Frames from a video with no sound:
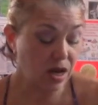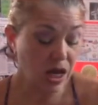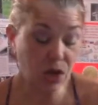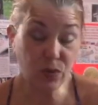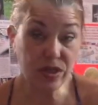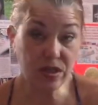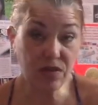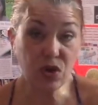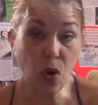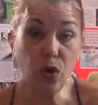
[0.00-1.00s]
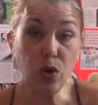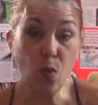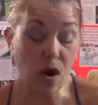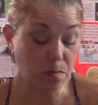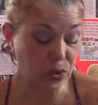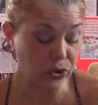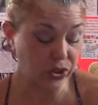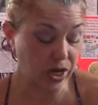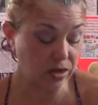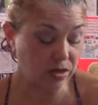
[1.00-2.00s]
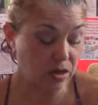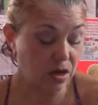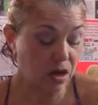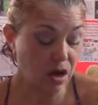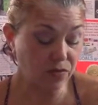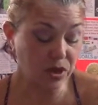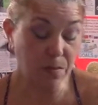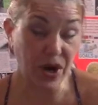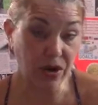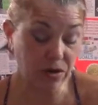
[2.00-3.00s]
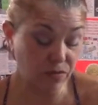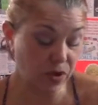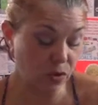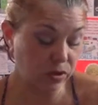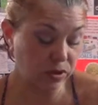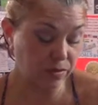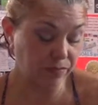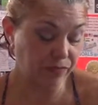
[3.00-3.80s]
it received only 1% of the American vote.